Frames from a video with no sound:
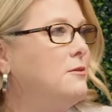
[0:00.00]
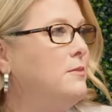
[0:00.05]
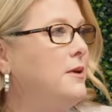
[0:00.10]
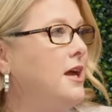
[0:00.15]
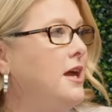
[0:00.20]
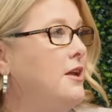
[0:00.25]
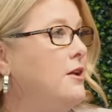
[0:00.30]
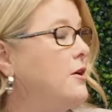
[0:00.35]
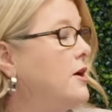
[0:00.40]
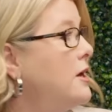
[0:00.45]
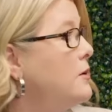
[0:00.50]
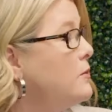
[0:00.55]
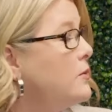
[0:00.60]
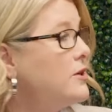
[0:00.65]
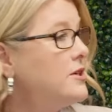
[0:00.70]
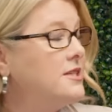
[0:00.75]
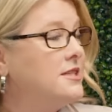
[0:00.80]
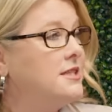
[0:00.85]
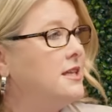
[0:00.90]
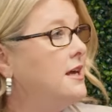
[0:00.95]
piano and
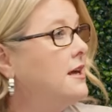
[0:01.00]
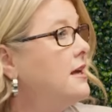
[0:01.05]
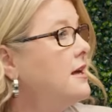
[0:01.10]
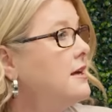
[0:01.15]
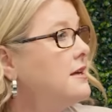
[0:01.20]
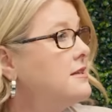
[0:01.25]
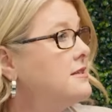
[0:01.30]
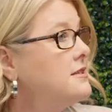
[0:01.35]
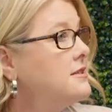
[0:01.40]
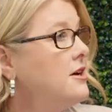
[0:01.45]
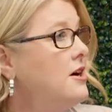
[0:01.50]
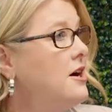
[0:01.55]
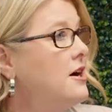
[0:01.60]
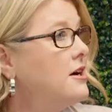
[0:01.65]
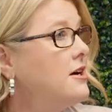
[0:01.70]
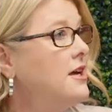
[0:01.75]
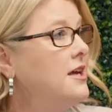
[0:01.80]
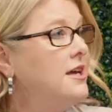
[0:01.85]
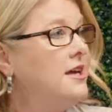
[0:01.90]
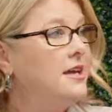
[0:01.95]
we're singing his
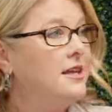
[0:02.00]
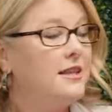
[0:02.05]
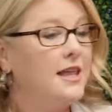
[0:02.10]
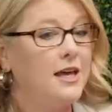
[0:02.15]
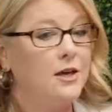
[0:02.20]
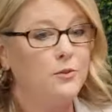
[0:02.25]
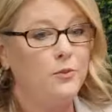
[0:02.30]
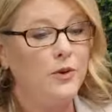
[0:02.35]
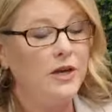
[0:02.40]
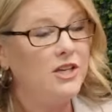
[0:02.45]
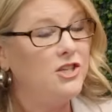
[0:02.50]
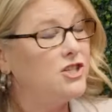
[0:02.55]
song. Like oh. we